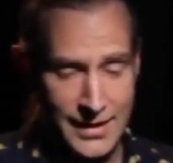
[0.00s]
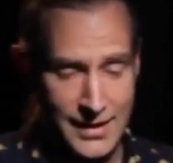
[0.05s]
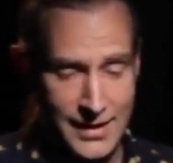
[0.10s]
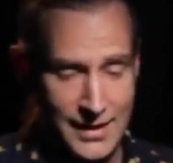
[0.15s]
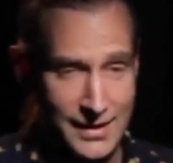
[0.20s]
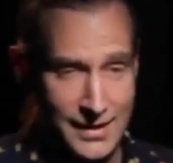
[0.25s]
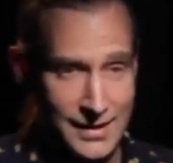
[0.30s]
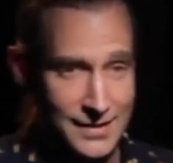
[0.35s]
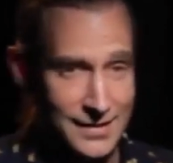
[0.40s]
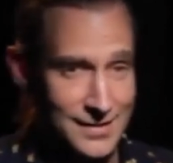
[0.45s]

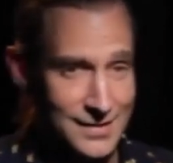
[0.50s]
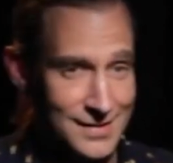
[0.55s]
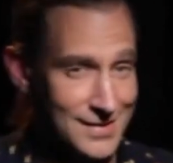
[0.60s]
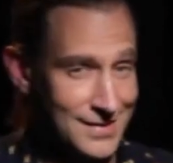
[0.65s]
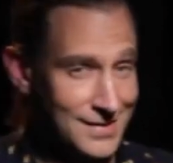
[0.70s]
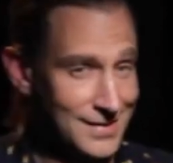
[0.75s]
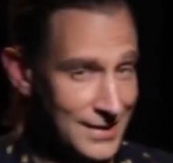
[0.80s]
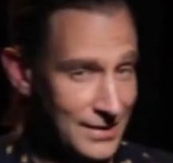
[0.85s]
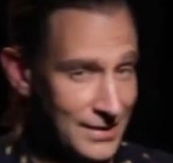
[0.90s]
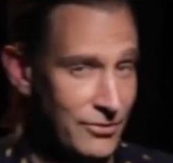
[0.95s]
is
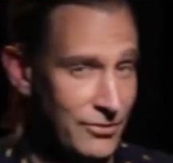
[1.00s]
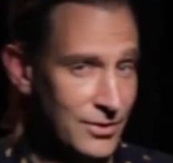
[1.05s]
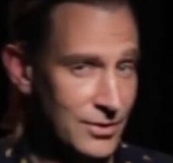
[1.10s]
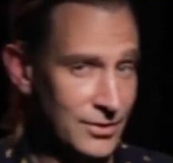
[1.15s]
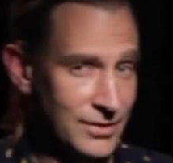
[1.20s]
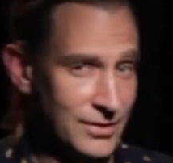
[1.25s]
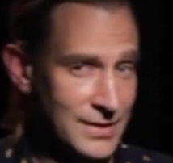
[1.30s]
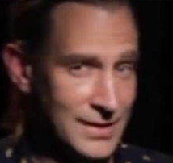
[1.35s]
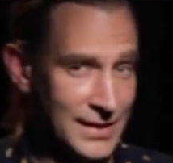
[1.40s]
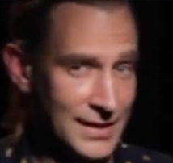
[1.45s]

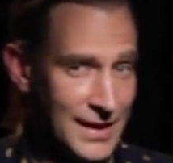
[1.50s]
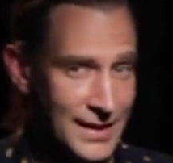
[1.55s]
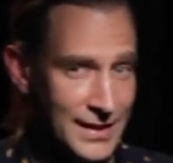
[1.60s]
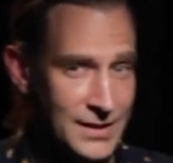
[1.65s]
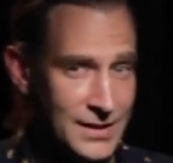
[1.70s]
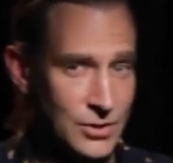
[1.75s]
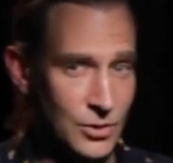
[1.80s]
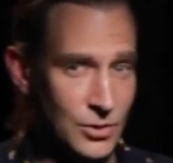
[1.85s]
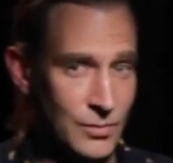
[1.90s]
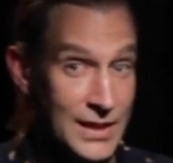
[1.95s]
difficult to get
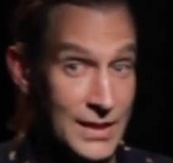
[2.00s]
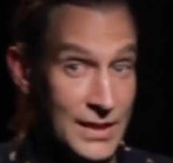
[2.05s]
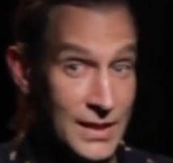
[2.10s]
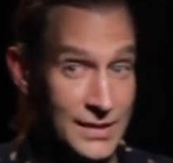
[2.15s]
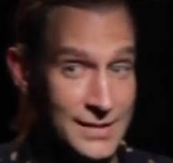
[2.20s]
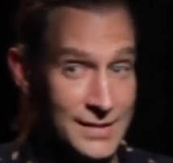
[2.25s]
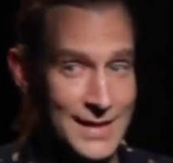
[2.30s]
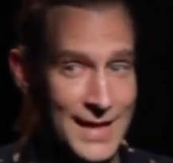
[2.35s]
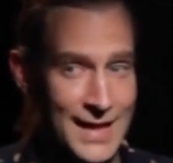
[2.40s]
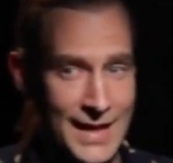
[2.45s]
to
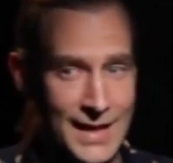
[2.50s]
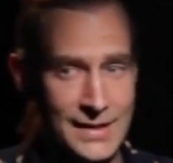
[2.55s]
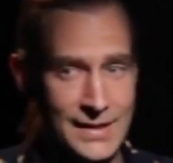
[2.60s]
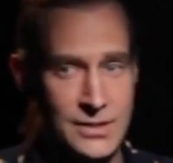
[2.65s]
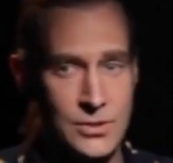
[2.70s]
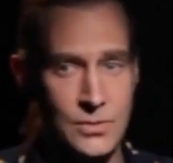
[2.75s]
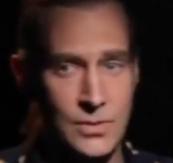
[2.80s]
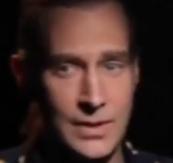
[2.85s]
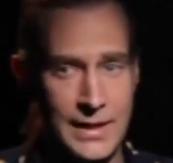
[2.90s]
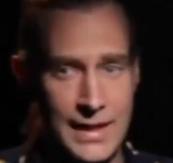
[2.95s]
because it has
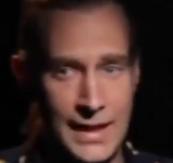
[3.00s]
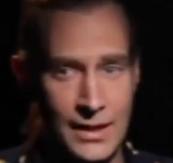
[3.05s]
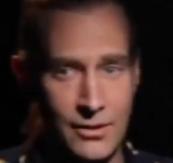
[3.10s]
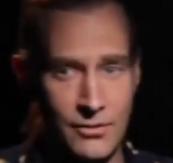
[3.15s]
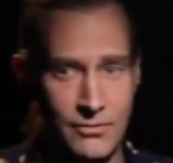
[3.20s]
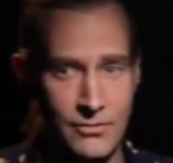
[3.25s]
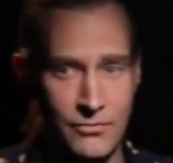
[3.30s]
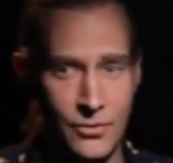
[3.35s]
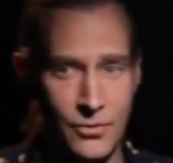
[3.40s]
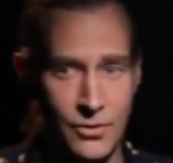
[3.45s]
to
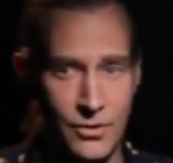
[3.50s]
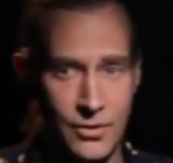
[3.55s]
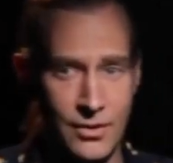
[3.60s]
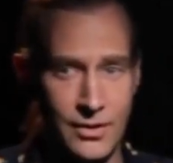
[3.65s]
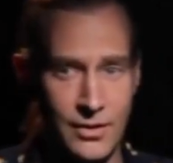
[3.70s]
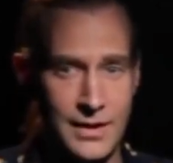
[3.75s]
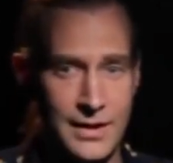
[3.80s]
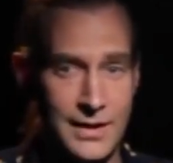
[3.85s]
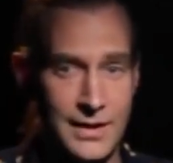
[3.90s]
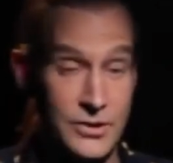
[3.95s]
account
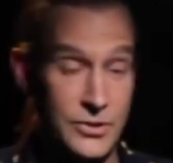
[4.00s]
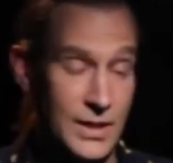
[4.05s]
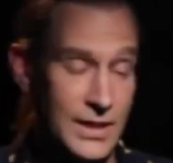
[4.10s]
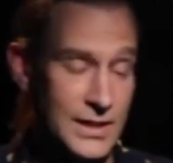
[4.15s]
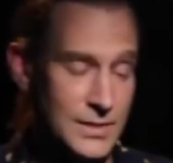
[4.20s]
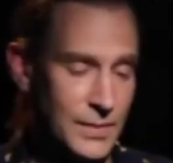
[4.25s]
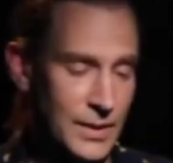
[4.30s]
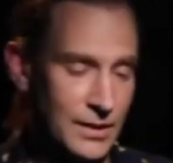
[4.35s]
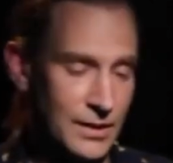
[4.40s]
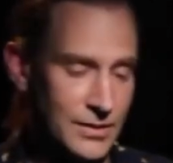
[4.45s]
for
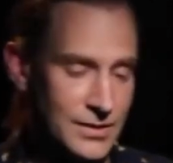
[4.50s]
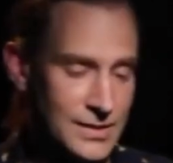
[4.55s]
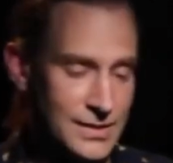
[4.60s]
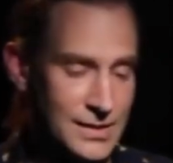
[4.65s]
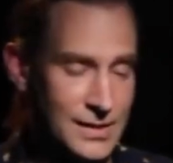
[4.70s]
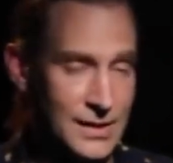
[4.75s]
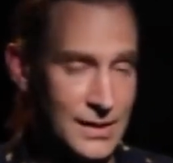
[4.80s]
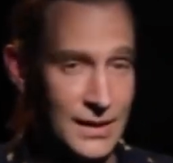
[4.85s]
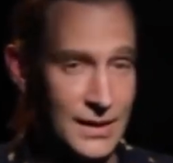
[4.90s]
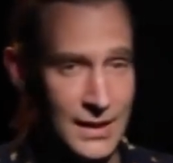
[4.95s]

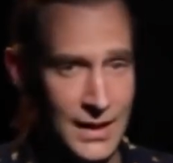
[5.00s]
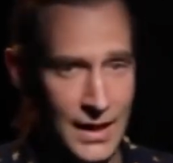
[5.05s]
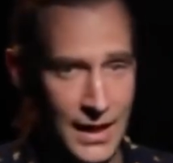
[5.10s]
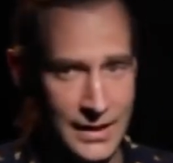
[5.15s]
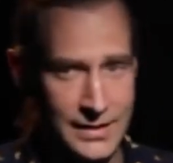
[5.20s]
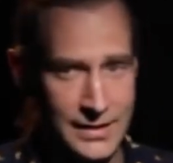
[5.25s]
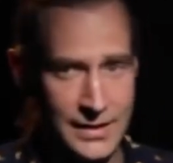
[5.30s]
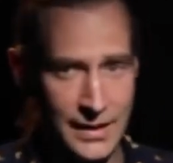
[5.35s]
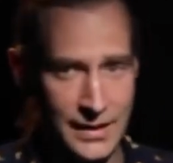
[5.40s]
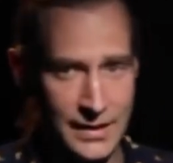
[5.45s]
transparency and
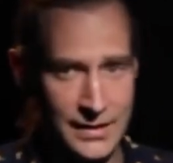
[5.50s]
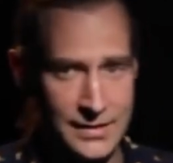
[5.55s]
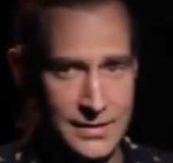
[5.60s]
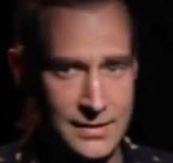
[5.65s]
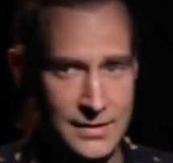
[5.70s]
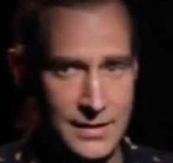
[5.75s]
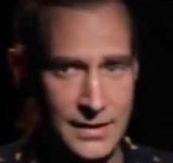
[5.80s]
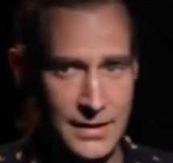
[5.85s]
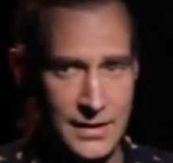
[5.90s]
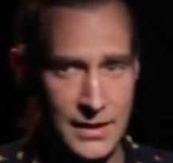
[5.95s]

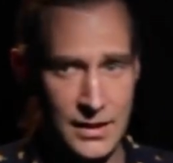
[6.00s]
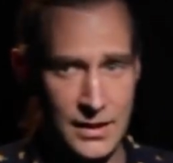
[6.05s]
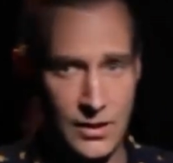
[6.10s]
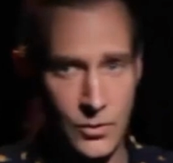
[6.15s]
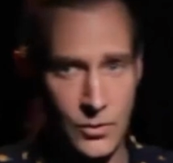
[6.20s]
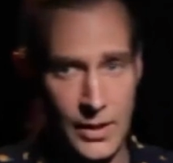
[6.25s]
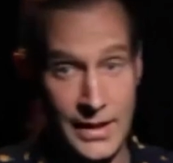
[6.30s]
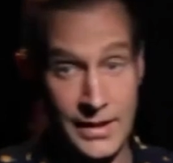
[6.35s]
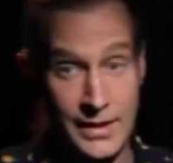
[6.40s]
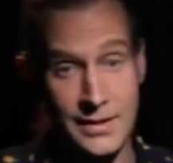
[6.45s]
context in a
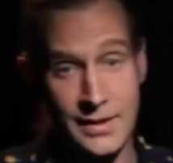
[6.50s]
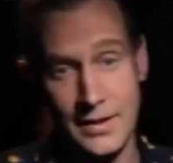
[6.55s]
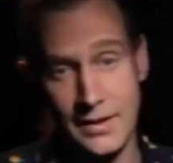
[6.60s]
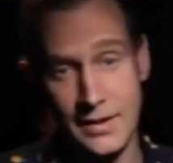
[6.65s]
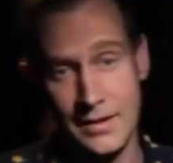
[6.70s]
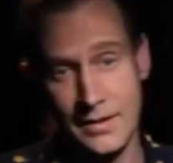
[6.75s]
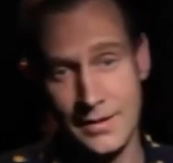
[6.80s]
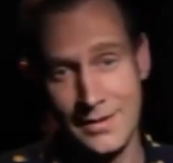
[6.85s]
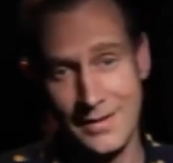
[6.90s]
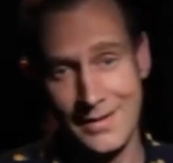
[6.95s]
way that
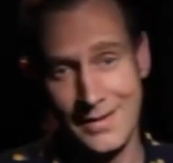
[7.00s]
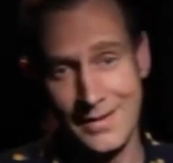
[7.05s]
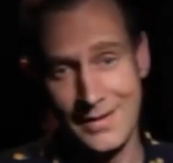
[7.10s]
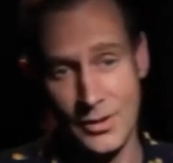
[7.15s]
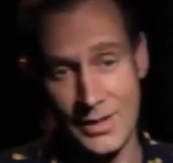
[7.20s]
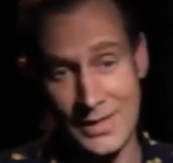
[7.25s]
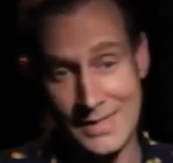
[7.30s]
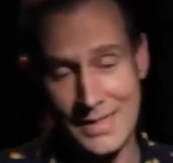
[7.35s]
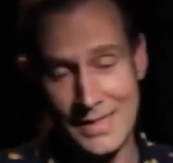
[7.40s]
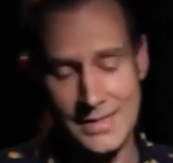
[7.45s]

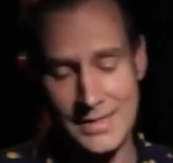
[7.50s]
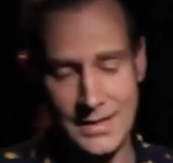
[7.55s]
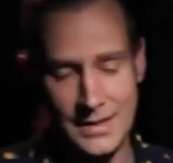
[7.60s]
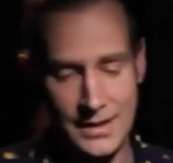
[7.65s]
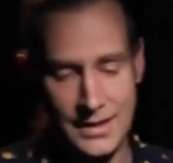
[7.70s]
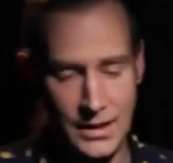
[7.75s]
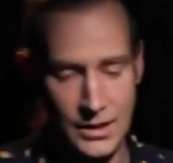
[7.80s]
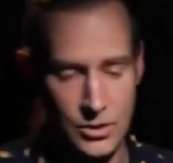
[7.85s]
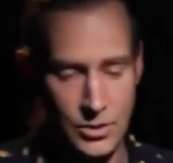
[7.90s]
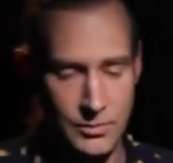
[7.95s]

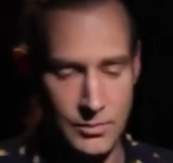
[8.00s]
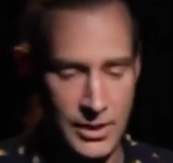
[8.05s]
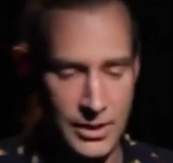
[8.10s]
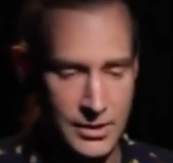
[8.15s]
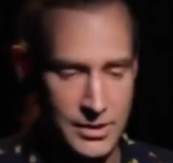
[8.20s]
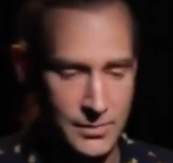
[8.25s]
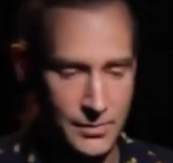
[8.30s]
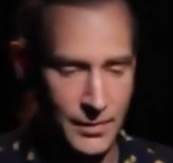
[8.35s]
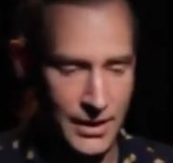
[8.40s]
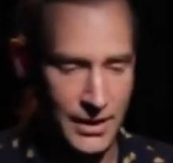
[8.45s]
existing color
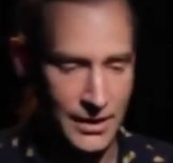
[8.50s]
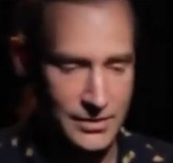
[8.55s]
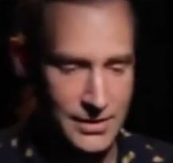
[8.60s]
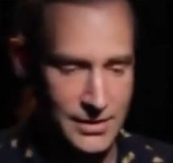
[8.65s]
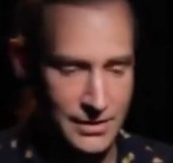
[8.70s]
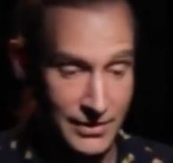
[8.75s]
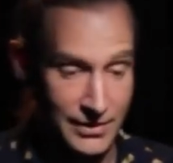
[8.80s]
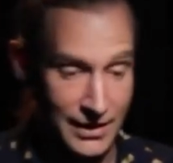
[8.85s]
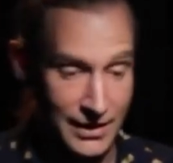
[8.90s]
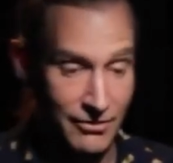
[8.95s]
appearance models
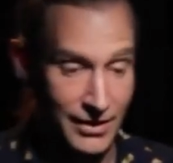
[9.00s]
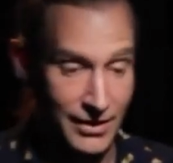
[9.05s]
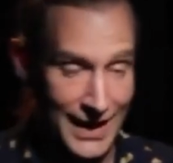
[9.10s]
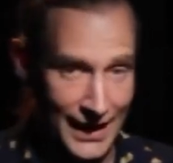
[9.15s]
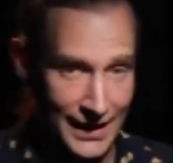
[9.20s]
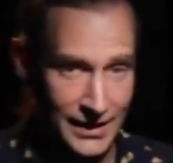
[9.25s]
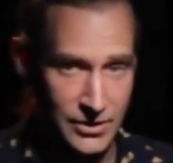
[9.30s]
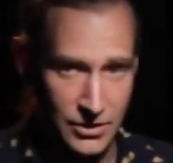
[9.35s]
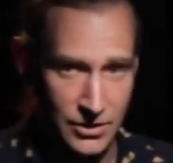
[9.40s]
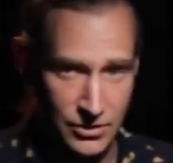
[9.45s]
have never
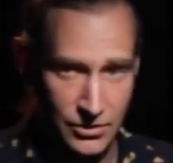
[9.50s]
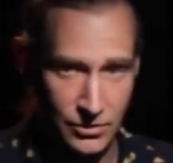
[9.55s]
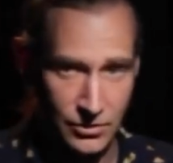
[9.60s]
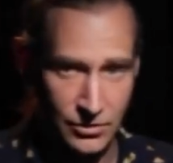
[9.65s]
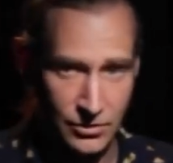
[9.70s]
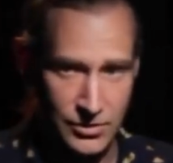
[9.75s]
had to do.